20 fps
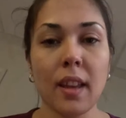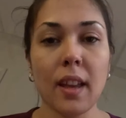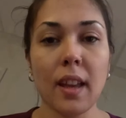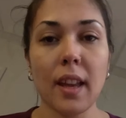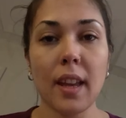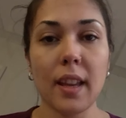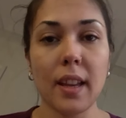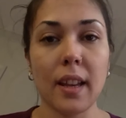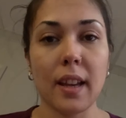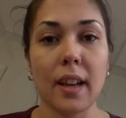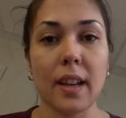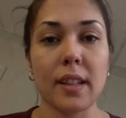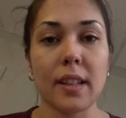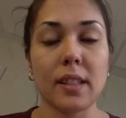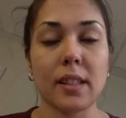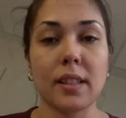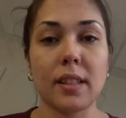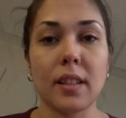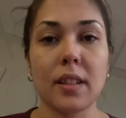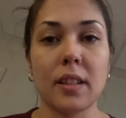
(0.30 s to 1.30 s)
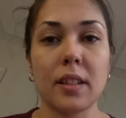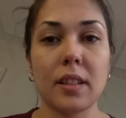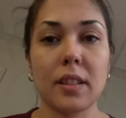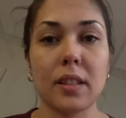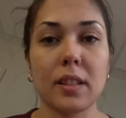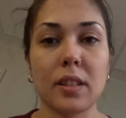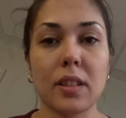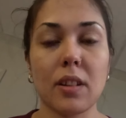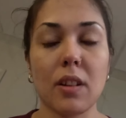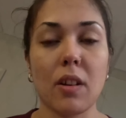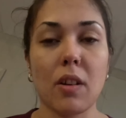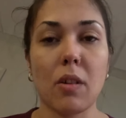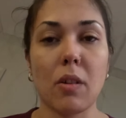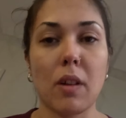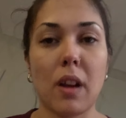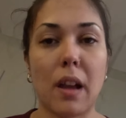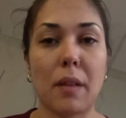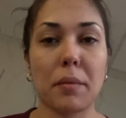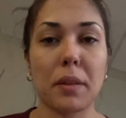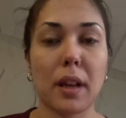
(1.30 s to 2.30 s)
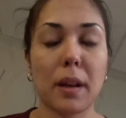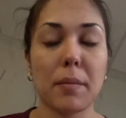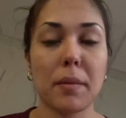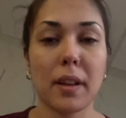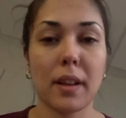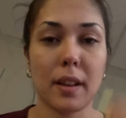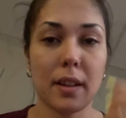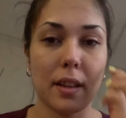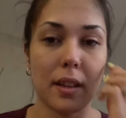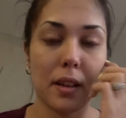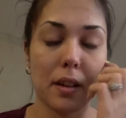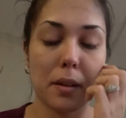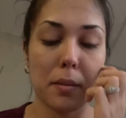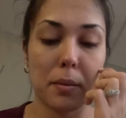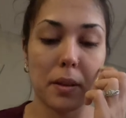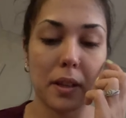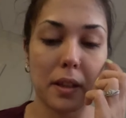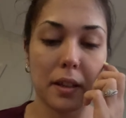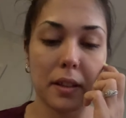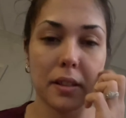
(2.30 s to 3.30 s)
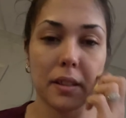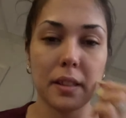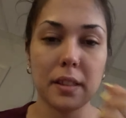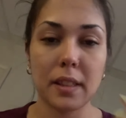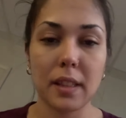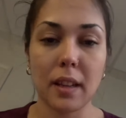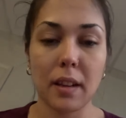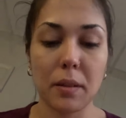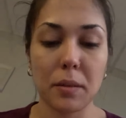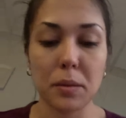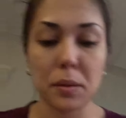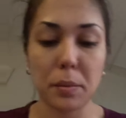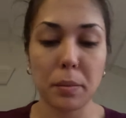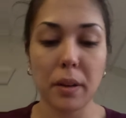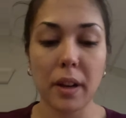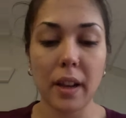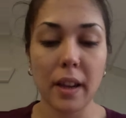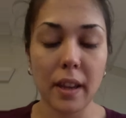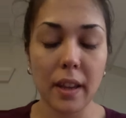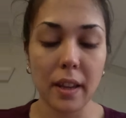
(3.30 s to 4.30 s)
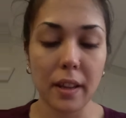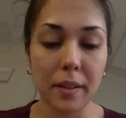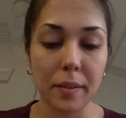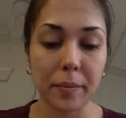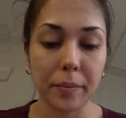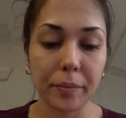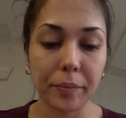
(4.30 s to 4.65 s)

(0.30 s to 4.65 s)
Hey guys, so I'm coming on here because I was praying,